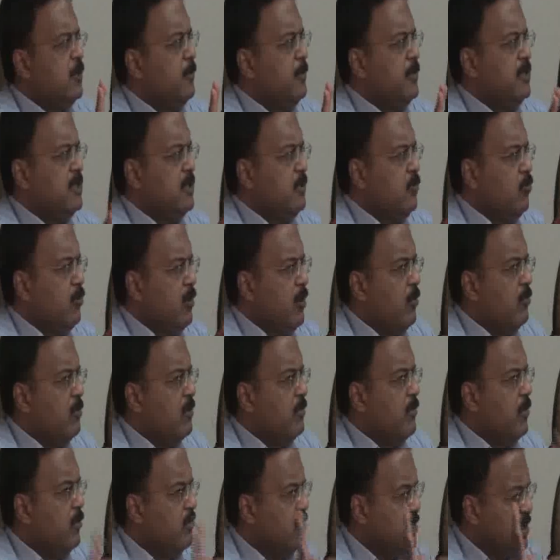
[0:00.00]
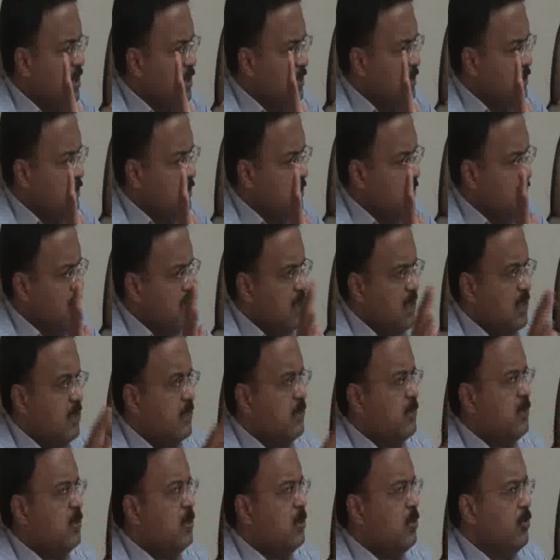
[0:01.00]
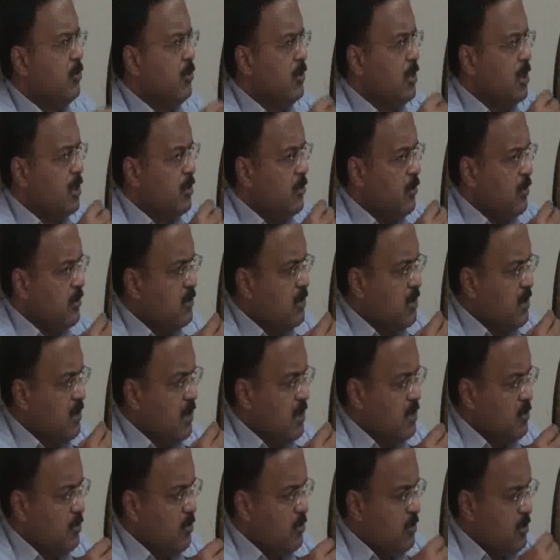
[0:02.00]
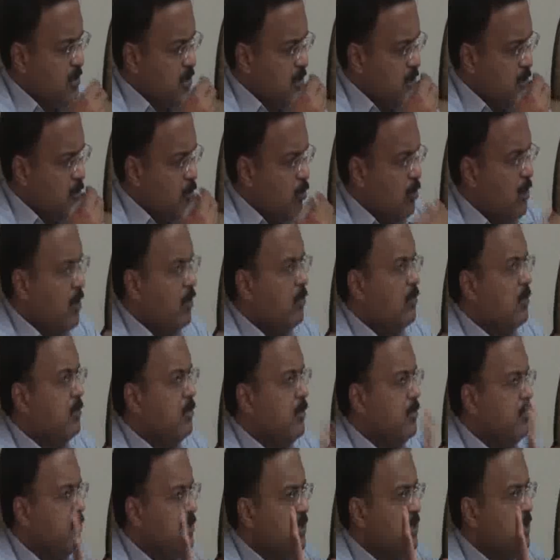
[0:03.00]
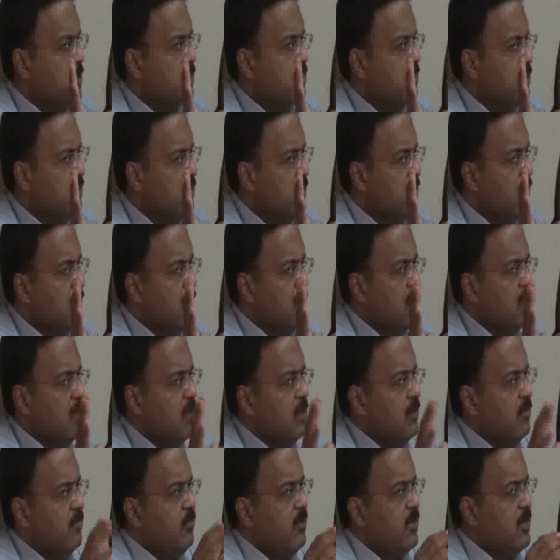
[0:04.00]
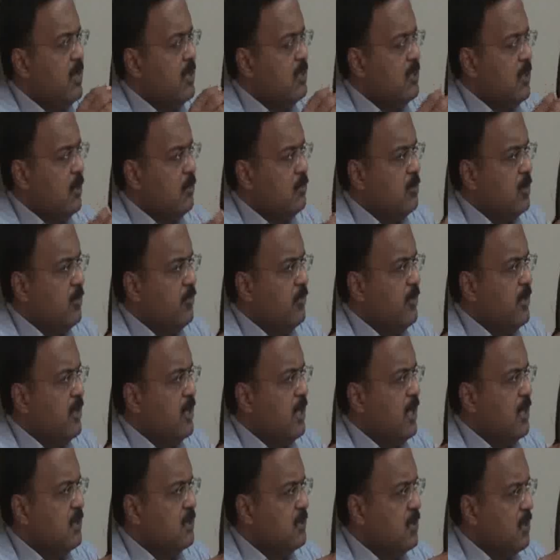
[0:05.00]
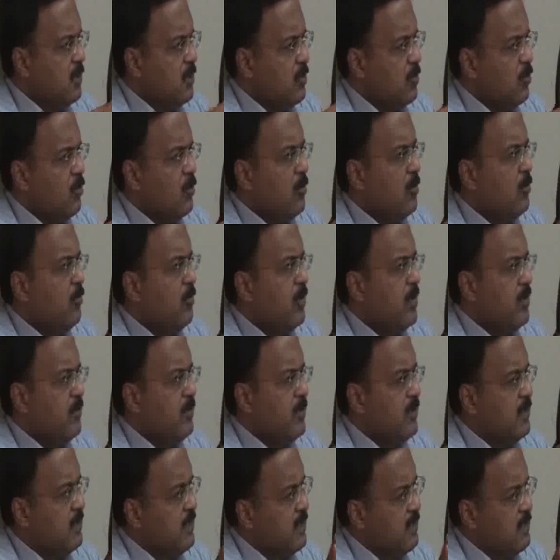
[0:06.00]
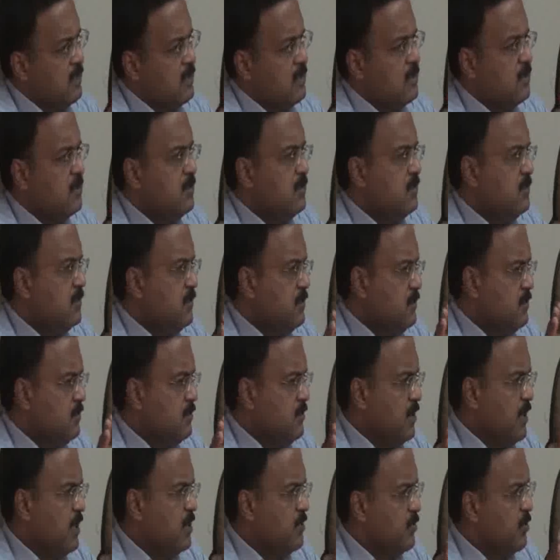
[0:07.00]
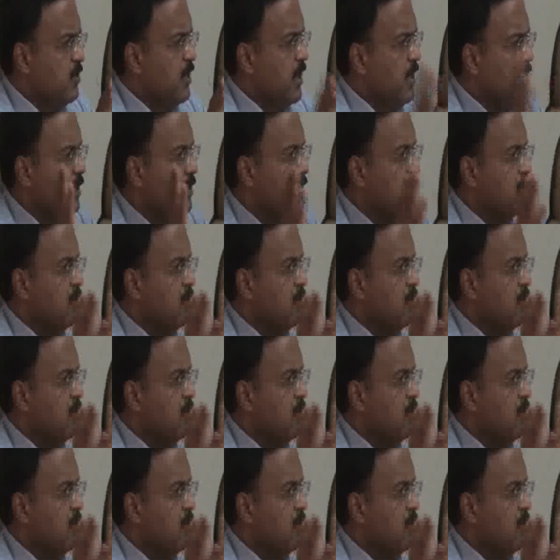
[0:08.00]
opinion, no doubt about it. There was Security Council resolution, there is no doubt about it. Whether South Africa's control or whatever these things were there.